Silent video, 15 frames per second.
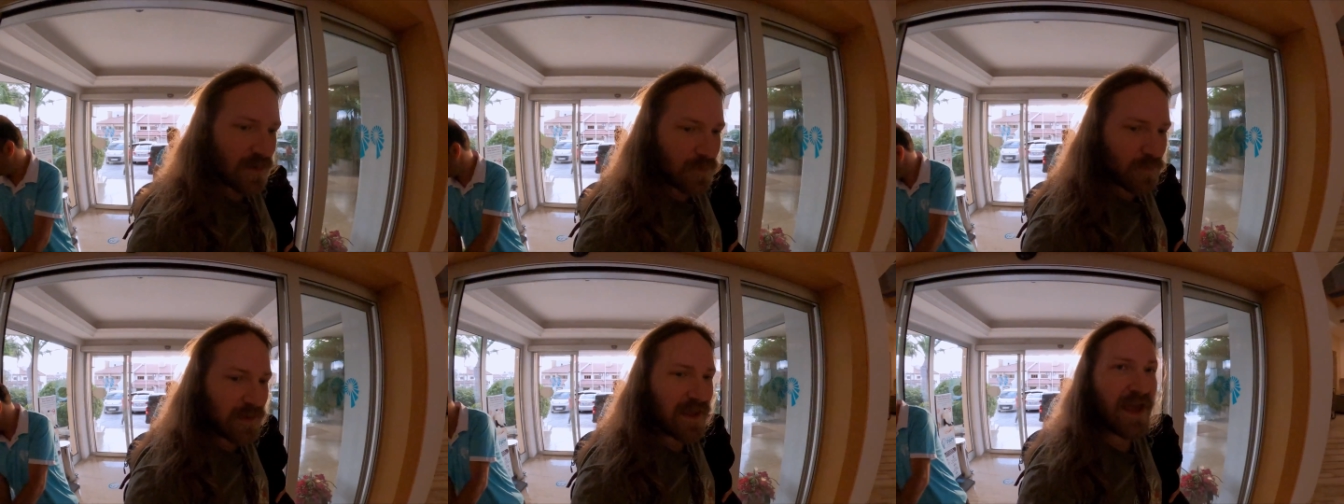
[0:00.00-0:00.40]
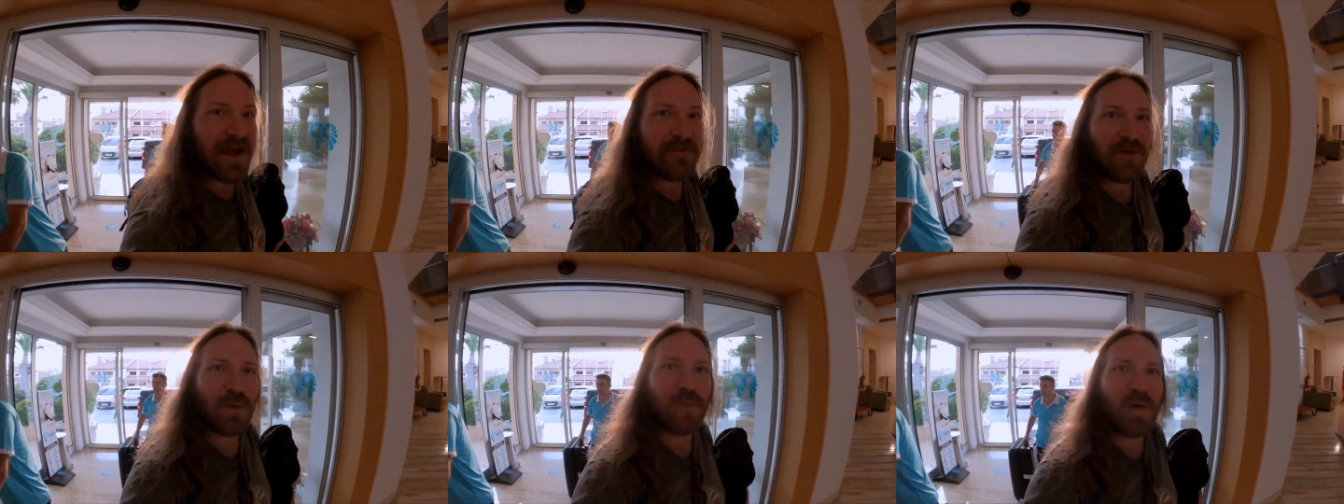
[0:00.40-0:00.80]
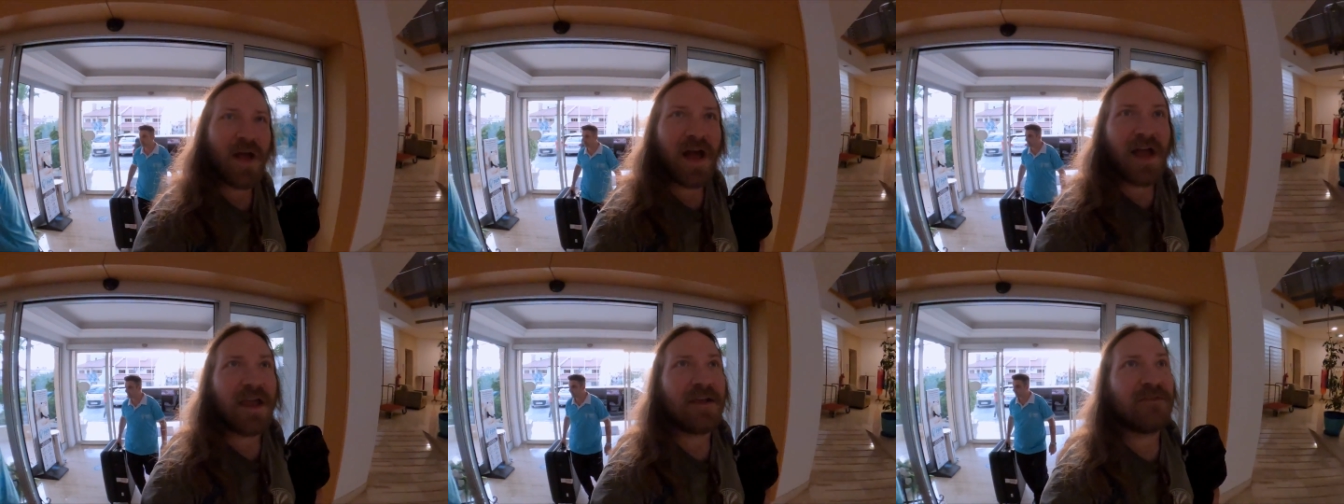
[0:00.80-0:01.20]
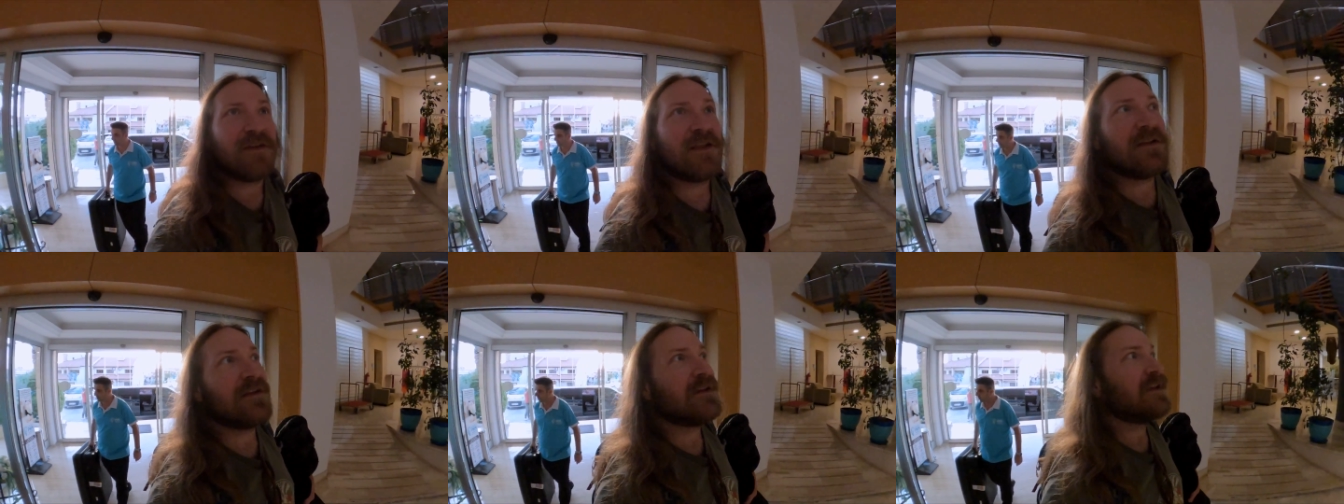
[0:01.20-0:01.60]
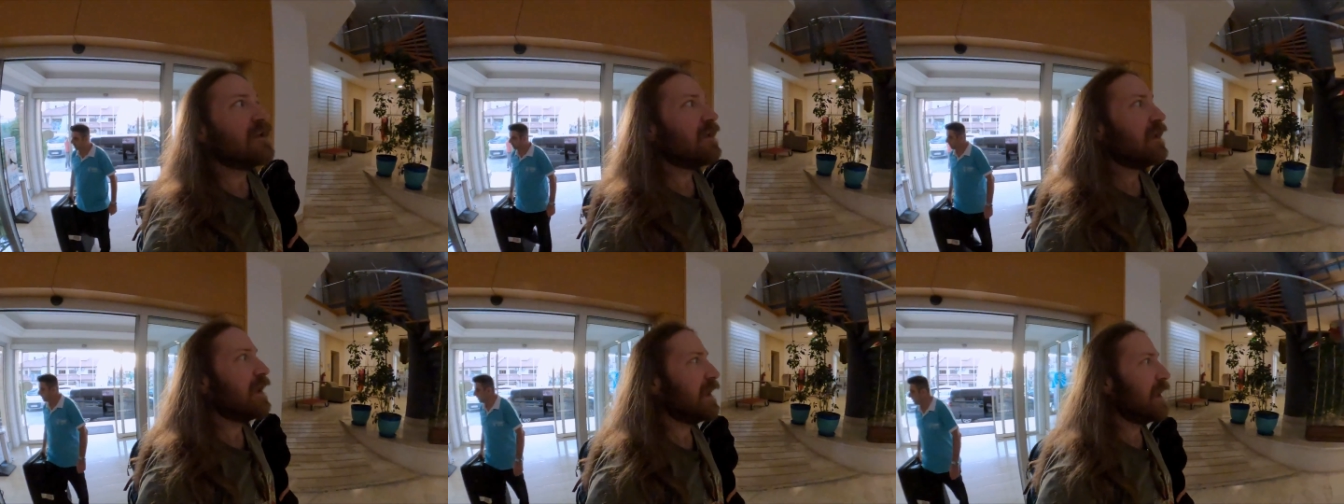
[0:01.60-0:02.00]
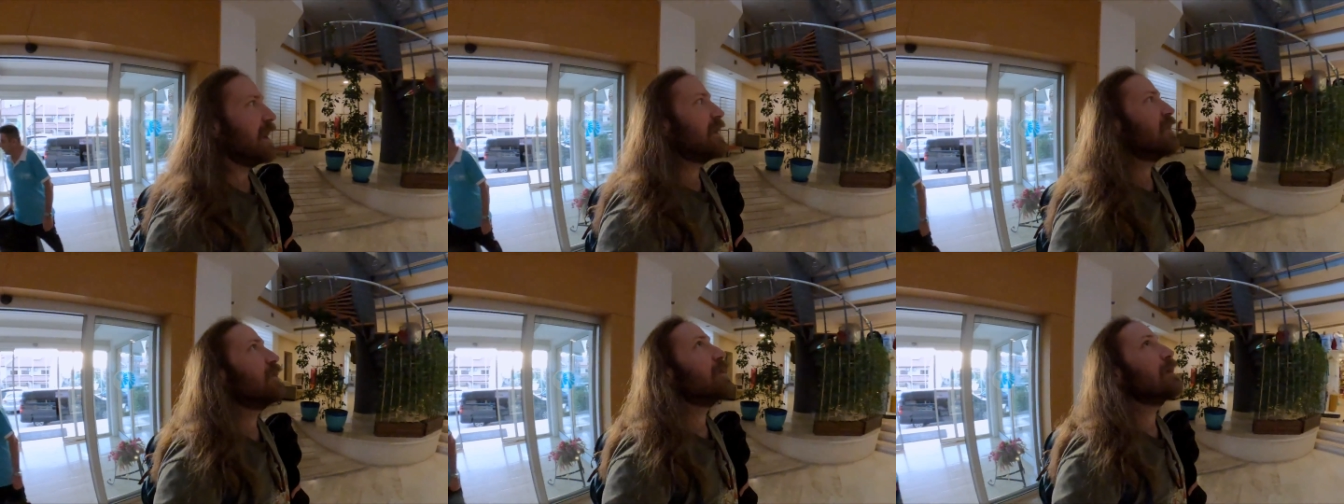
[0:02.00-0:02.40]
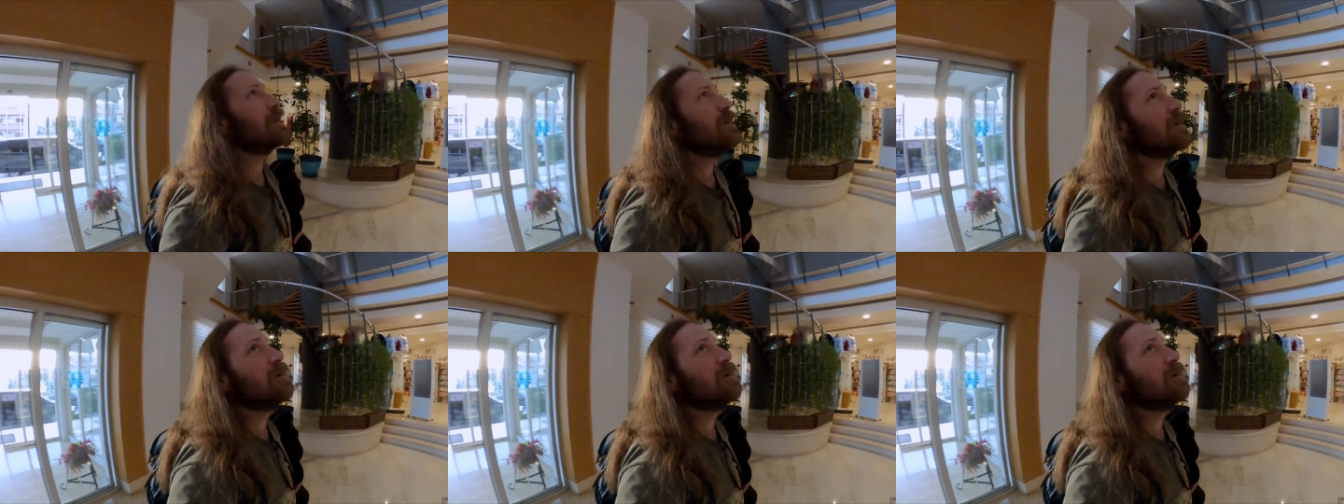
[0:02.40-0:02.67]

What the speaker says: We have arrived at our